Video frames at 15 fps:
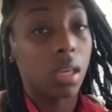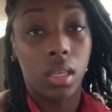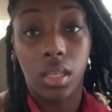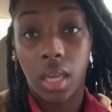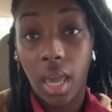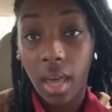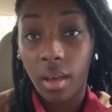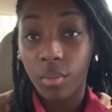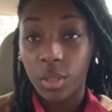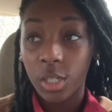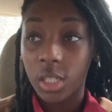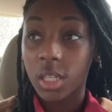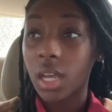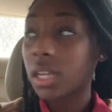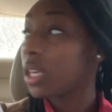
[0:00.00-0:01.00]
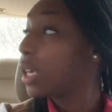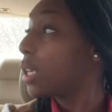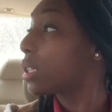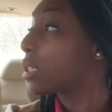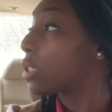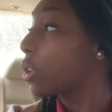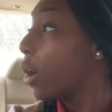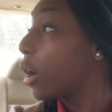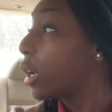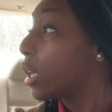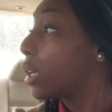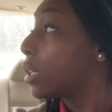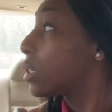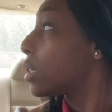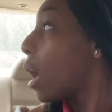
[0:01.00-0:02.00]
yeah, we just gonna get
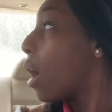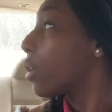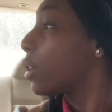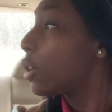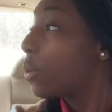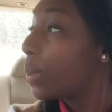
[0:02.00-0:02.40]
started talking or